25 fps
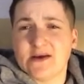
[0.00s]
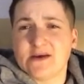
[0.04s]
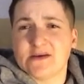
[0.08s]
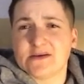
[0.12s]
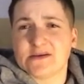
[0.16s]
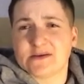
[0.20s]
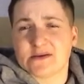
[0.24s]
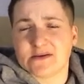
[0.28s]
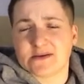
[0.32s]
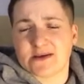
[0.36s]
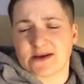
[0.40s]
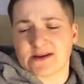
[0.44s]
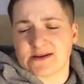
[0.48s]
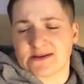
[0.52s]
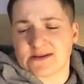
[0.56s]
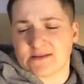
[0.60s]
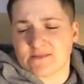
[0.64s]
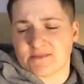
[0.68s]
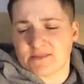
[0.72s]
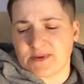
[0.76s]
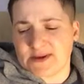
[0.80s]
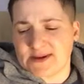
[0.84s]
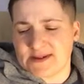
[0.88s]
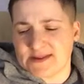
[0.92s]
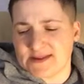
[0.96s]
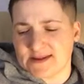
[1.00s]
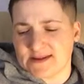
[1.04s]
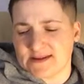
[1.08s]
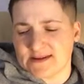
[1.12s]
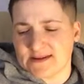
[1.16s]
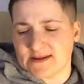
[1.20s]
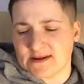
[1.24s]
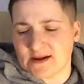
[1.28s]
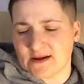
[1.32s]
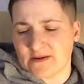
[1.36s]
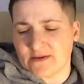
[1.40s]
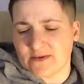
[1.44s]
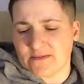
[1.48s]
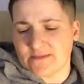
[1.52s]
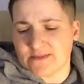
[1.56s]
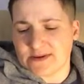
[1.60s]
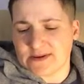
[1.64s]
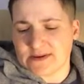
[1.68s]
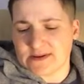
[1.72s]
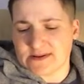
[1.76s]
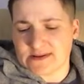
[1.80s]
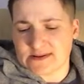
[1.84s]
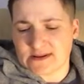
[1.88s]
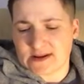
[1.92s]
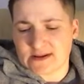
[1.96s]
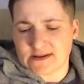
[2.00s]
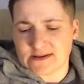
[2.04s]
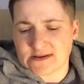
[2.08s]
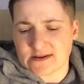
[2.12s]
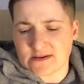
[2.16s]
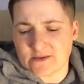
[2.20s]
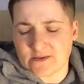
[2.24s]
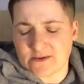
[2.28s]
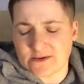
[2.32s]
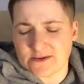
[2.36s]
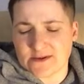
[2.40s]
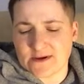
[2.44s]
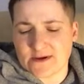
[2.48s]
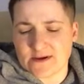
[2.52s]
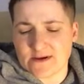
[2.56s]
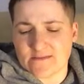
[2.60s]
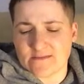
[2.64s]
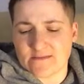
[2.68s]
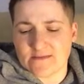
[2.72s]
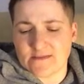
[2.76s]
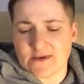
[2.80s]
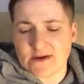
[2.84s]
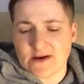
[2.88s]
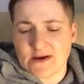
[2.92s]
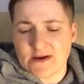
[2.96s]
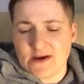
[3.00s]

So that's the big thing that I would be discussing with them.